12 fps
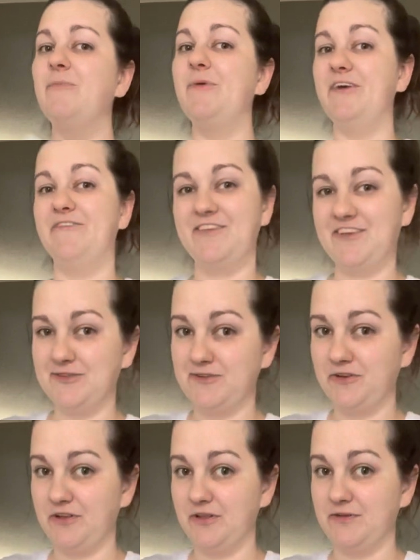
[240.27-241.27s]
pay for their
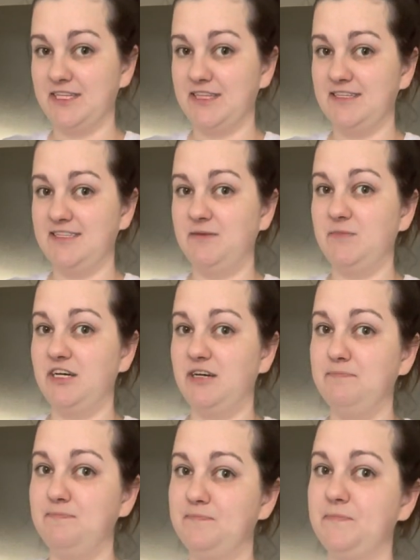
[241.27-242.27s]
student loans at the same
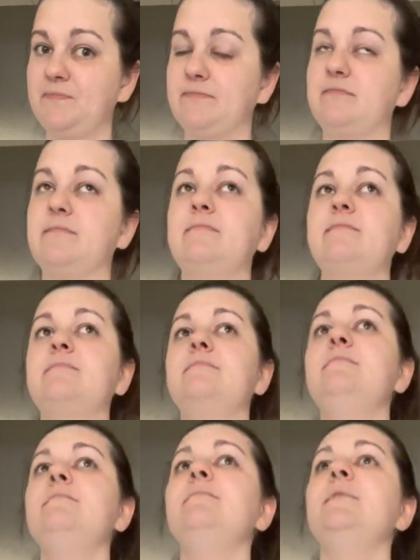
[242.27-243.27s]
time.
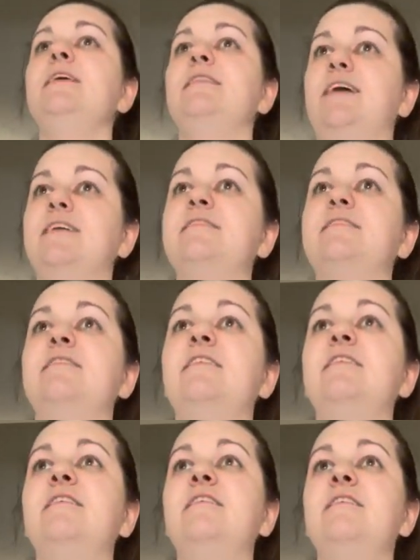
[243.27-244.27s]
That's
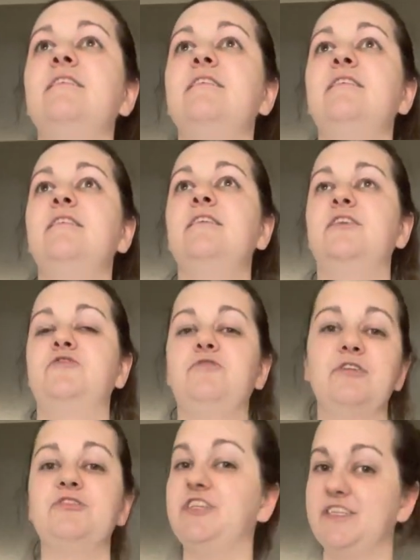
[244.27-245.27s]

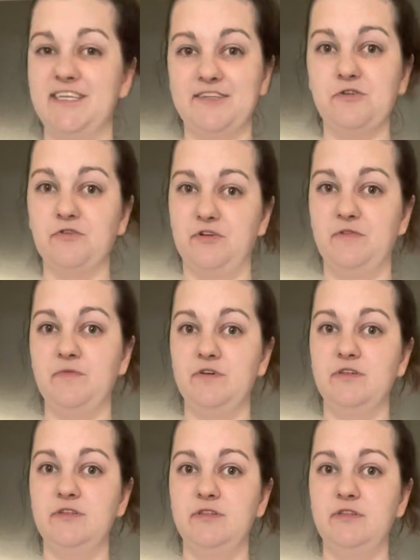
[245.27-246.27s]
atrocious. That's
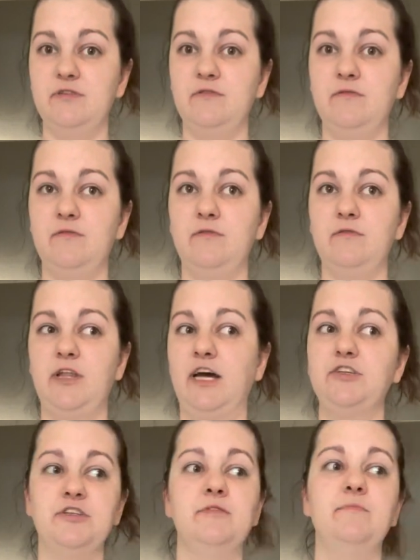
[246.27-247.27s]
horrible.
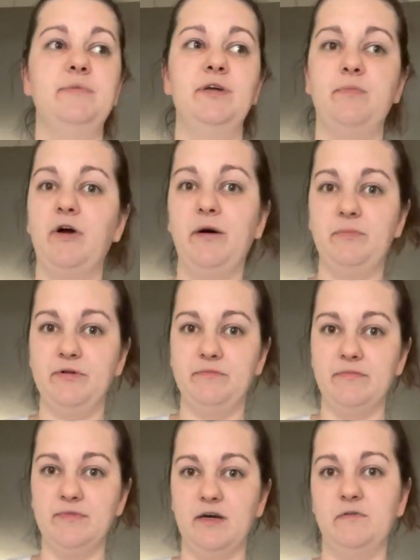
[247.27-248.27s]
That shouldn't be a
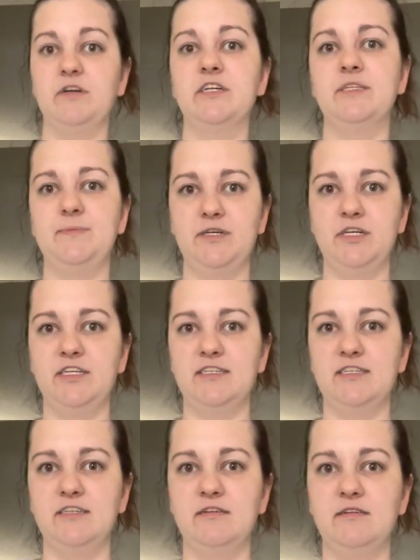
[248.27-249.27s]
problem that we're
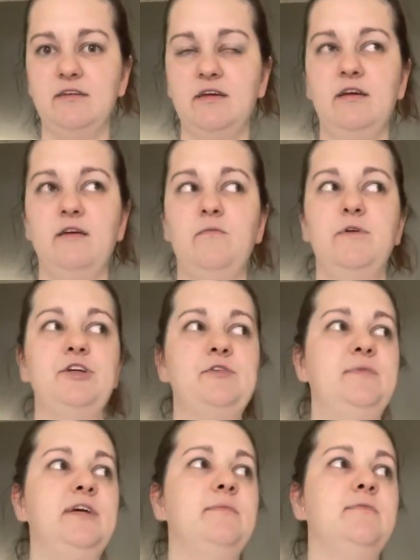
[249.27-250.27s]
experiencing. We
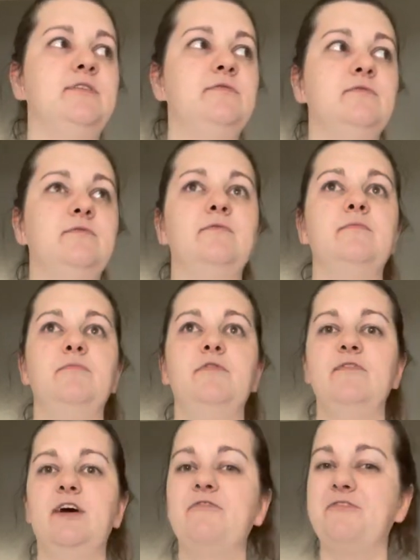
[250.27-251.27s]
should be able to
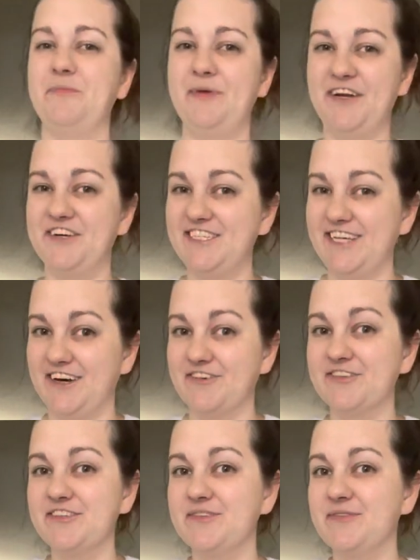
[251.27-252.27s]
move out of our parents'
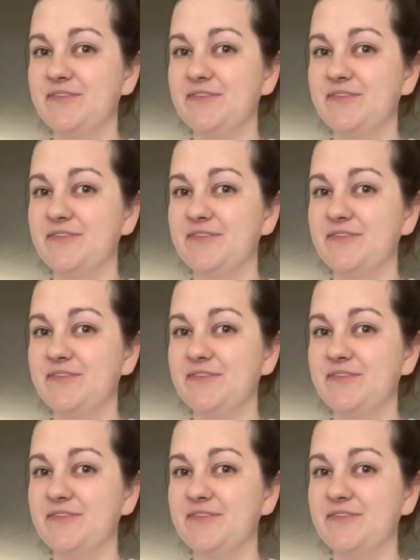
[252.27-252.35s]
house,